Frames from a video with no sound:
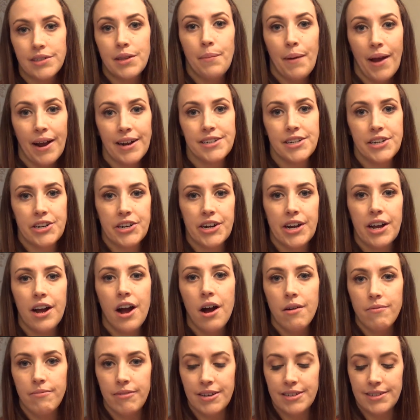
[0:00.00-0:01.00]
bacteria,
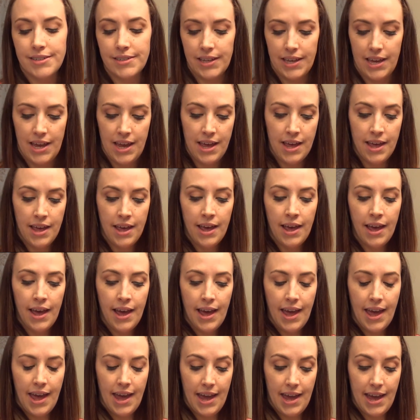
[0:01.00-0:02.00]
obviously.
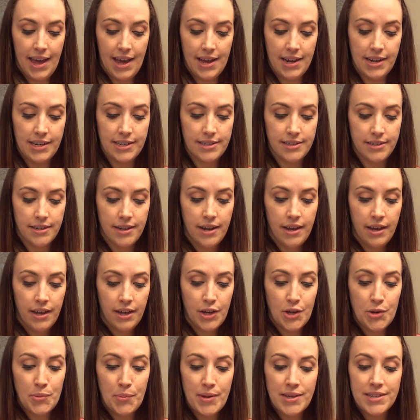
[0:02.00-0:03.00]
And
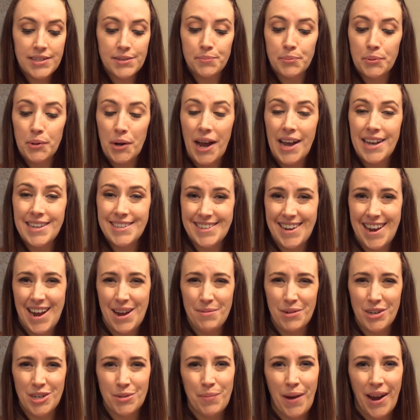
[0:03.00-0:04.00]
you'd be surprised at how
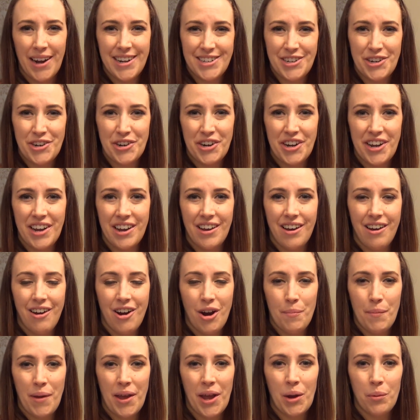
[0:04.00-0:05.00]
much bacteria
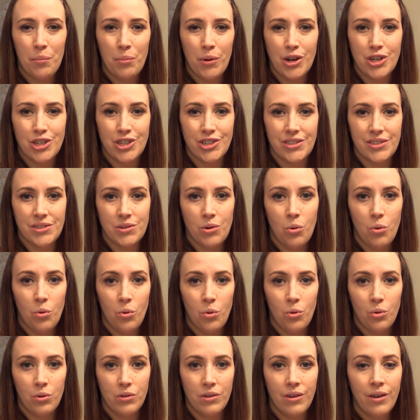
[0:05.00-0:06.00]
our makeup brushes
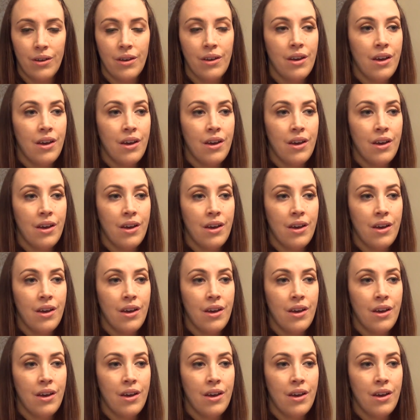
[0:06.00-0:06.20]
hold,